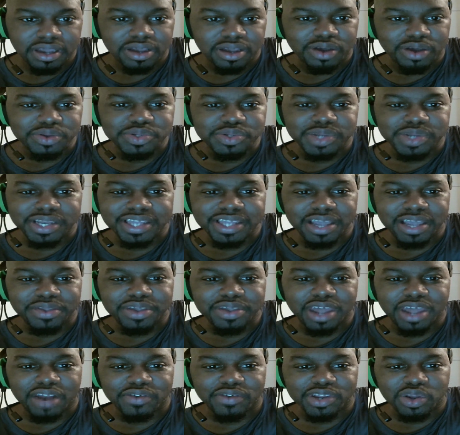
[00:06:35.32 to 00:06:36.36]
Once you hit that,
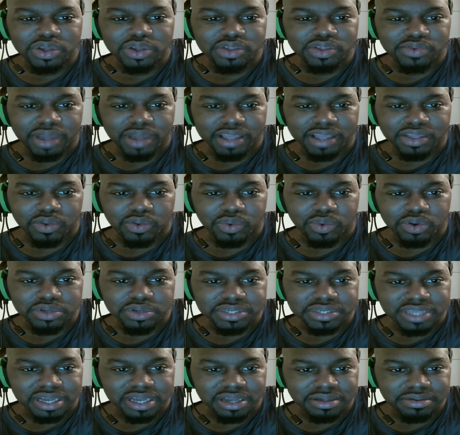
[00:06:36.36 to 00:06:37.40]
you gotta reload at the
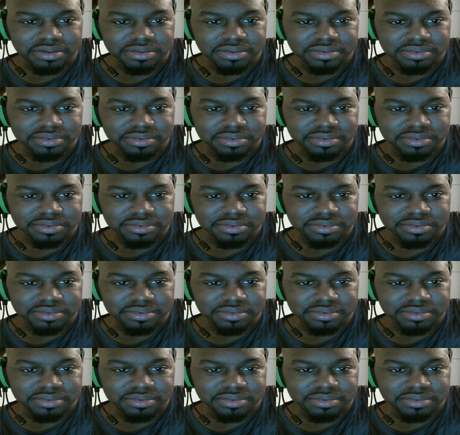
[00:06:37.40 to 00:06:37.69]
worst time.